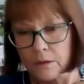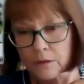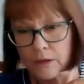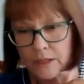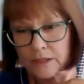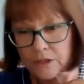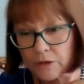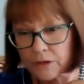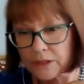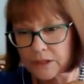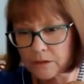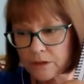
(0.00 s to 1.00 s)
all right, sorry,
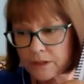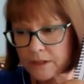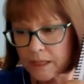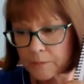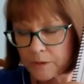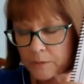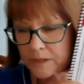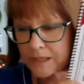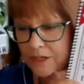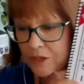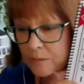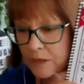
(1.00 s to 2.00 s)
there's a lot of samples, but it's
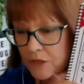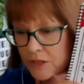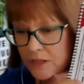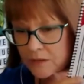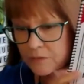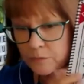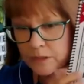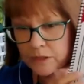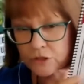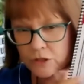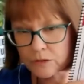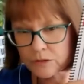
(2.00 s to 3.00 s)
actually much easier for me to
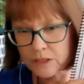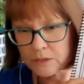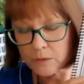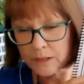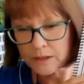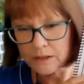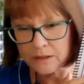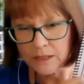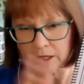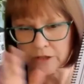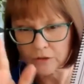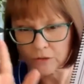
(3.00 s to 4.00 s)
show it this way than
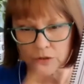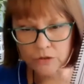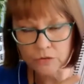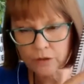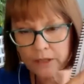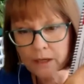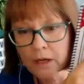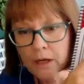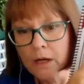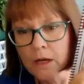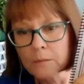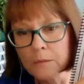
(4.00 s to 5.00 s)
actually on the screen.
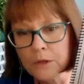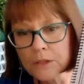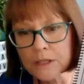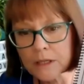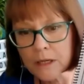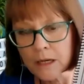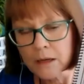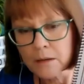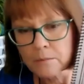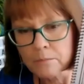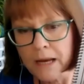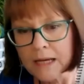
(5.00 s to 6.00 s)
Music,
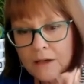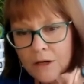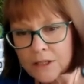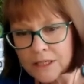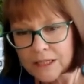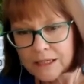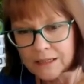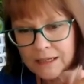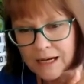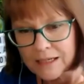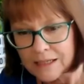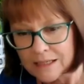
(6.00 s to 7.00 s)
main idea,
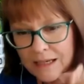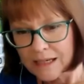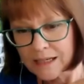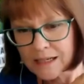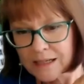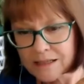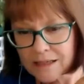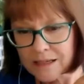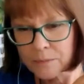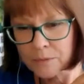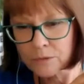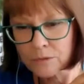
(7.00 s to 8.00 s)
understanding,
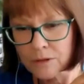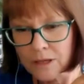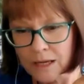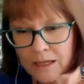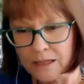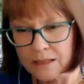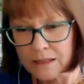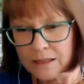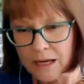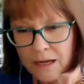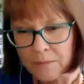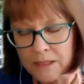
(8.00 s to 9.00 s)
sample, and
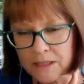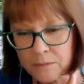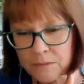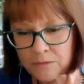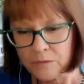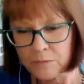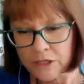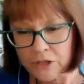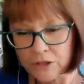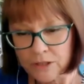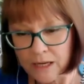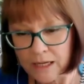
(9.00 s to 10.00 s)
in-depth
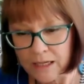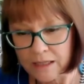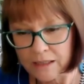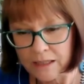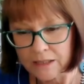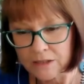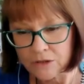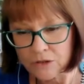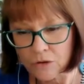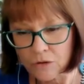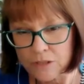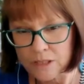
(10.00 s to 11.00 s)
information, and connect to
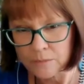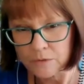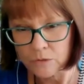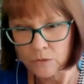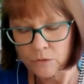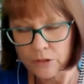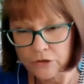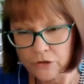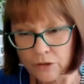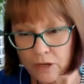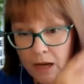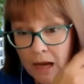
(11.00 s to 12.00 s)
concept or question.